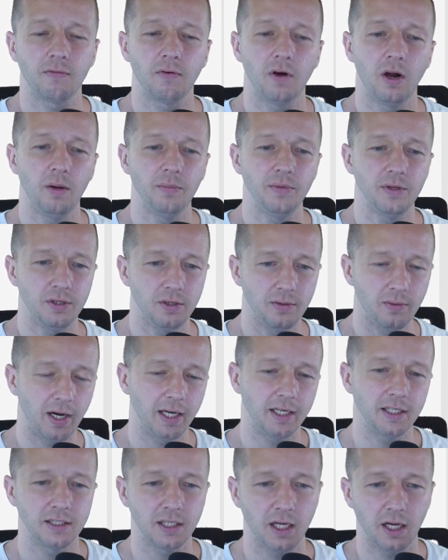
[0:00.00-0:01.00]
from the
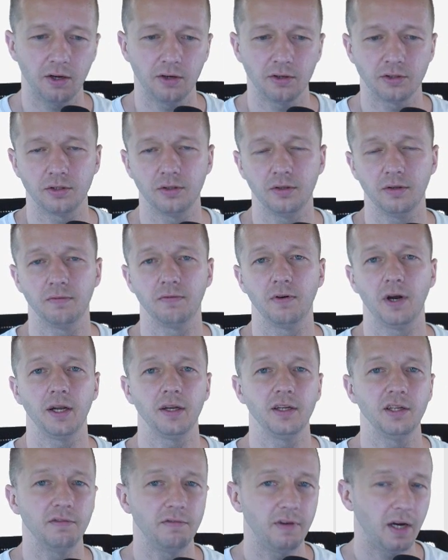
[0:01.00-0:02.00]
UI designer to the front
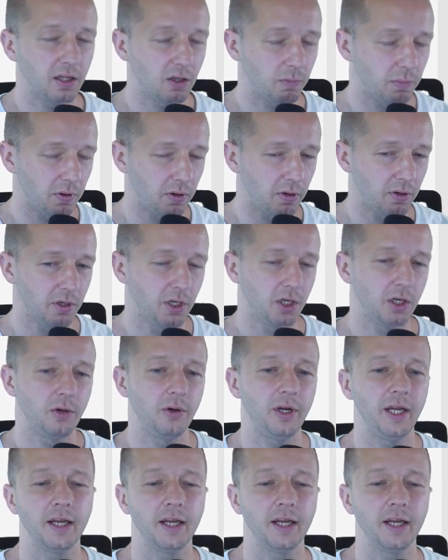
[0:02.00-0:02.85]
end developer who,